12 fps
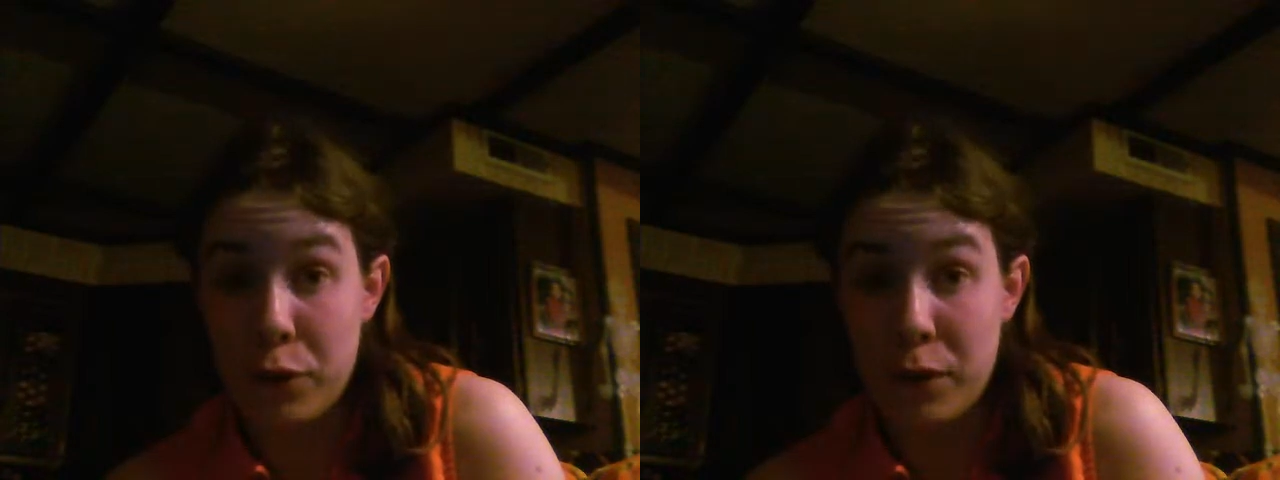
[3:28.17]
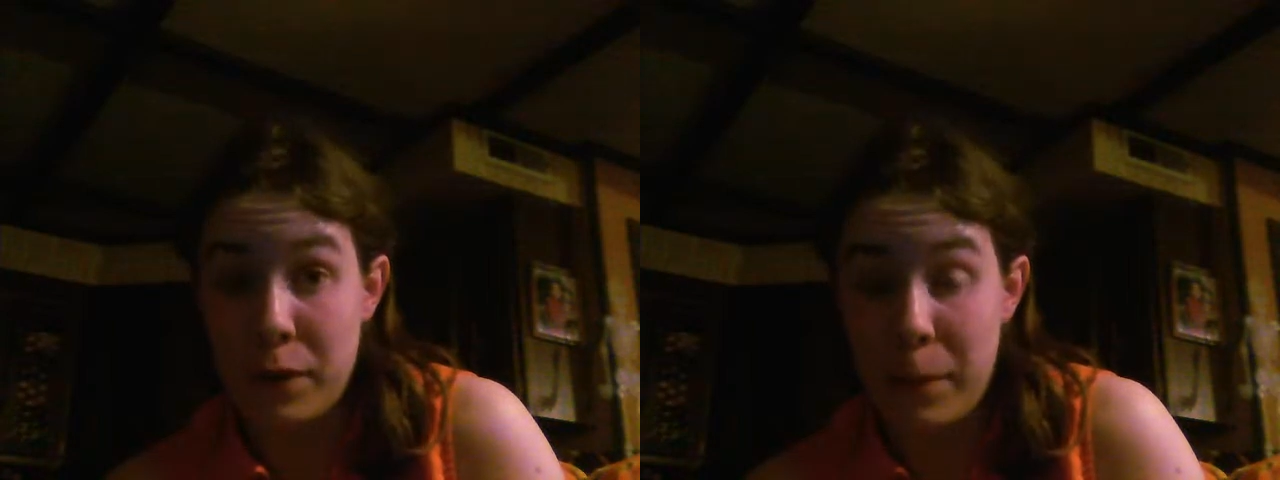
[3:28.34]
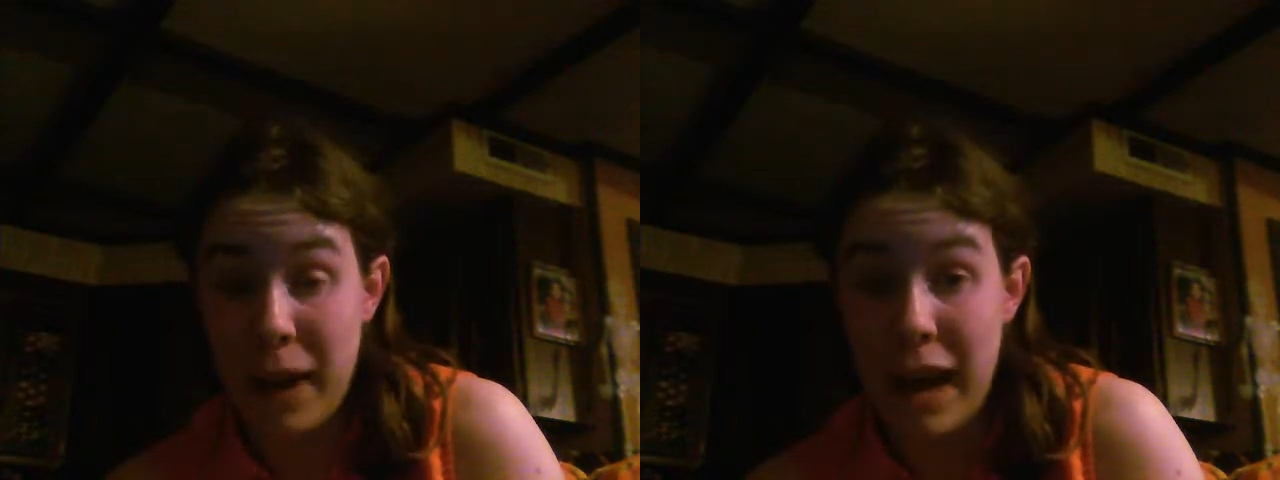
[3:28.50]

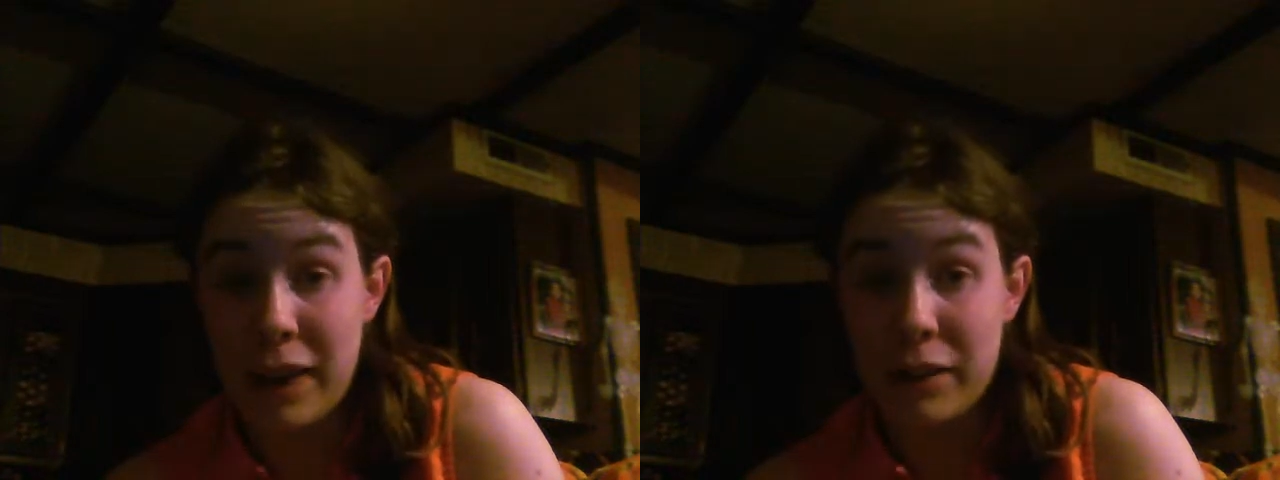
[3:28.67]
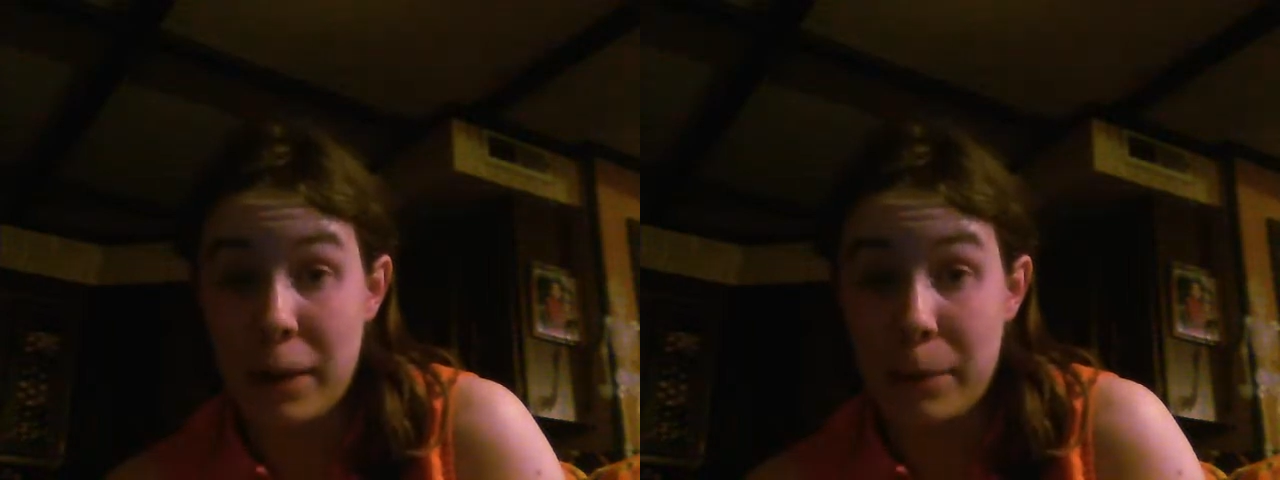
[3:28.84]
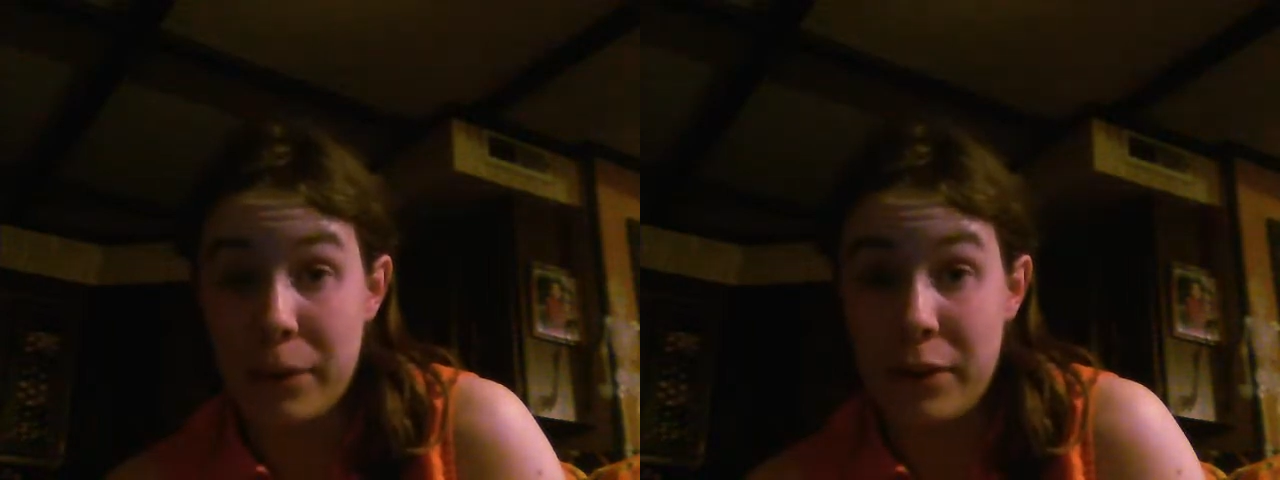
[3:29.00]
for the
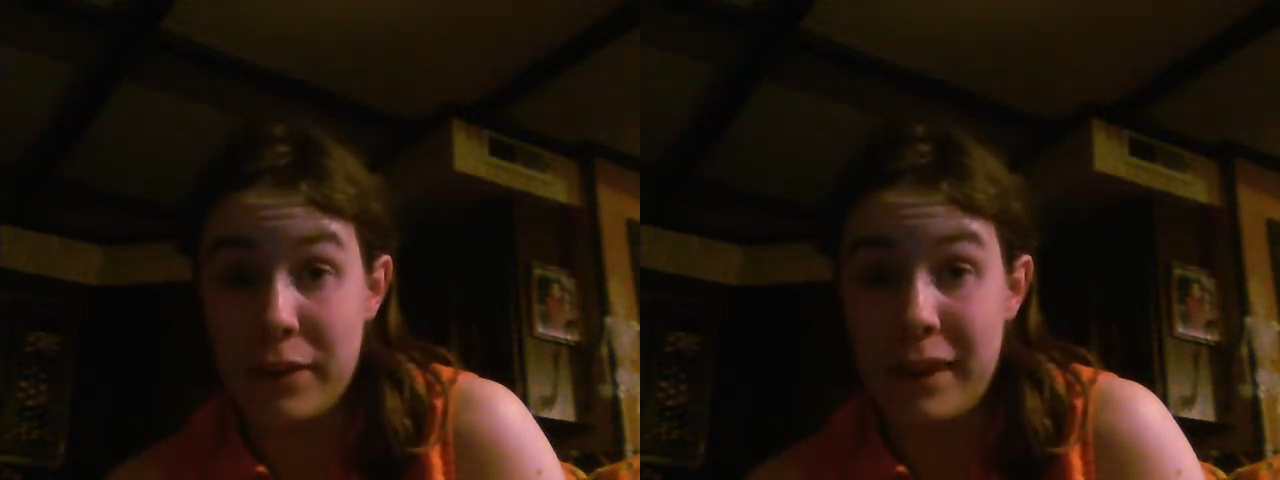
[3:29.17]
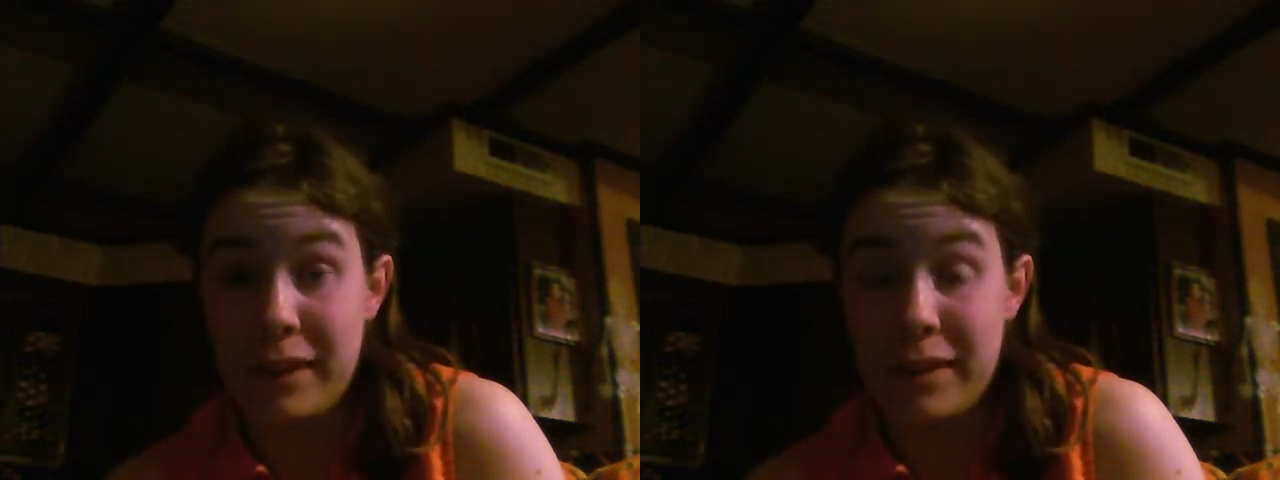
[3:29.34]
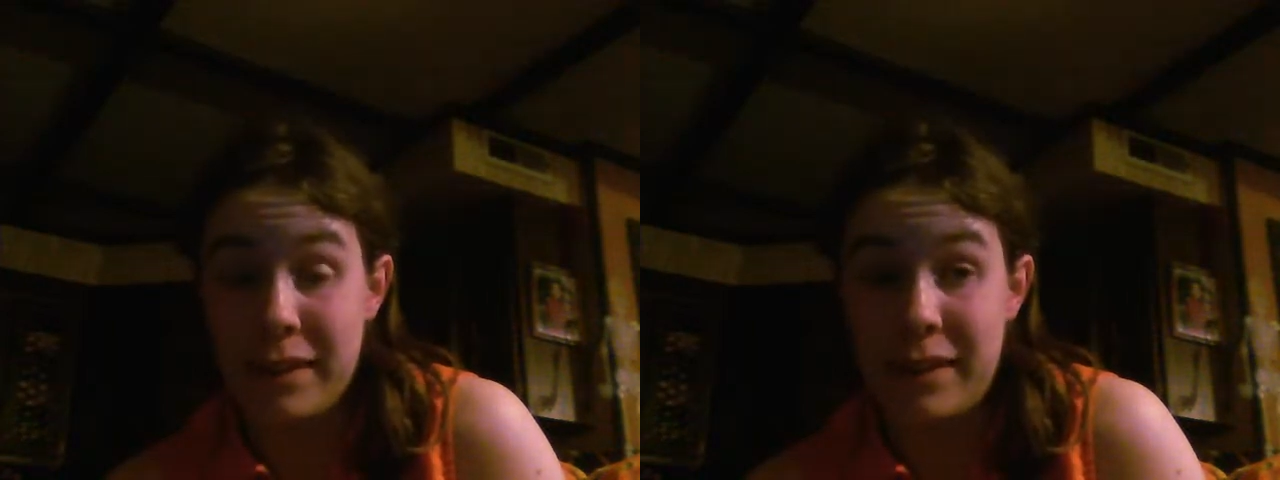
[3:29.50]
past couple of
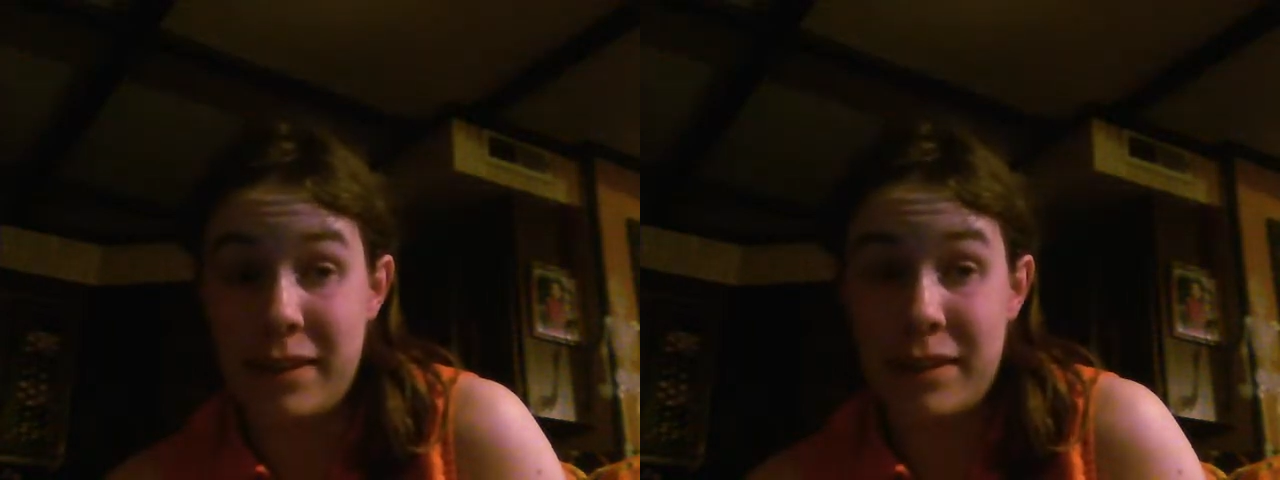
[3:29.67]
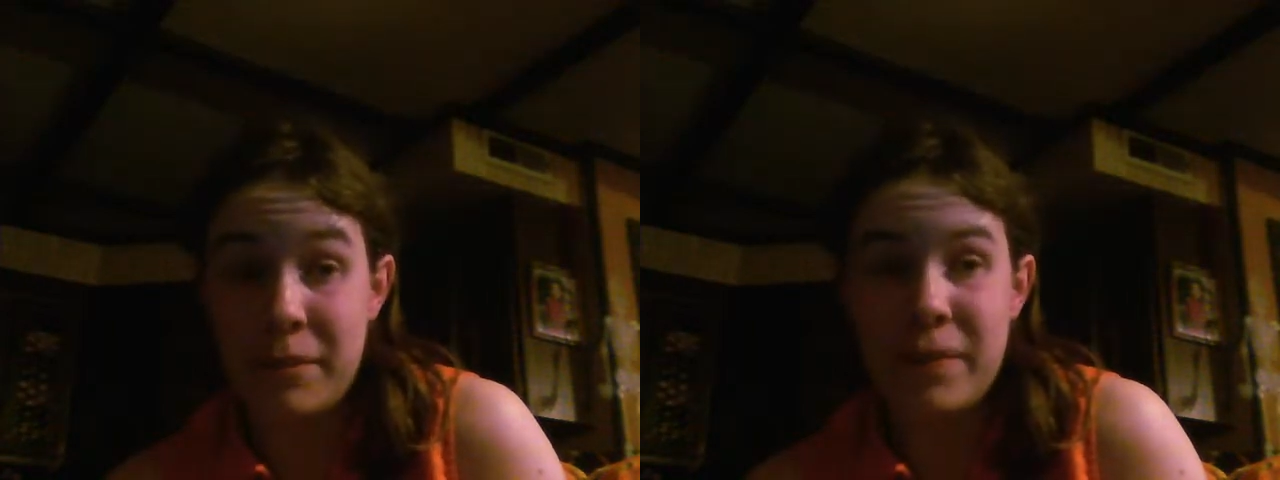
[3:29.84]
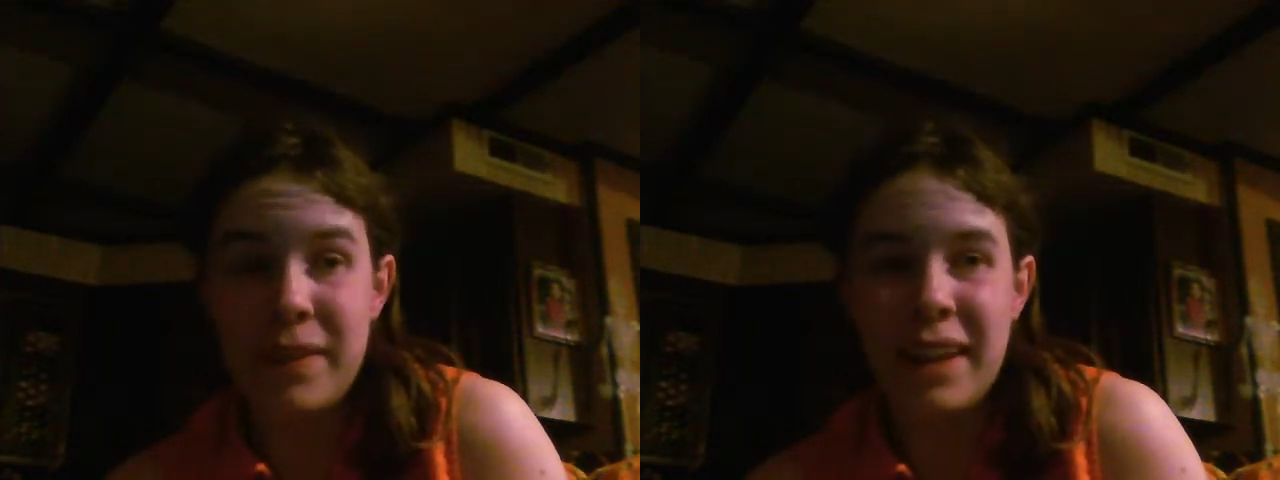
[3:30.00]
seasons.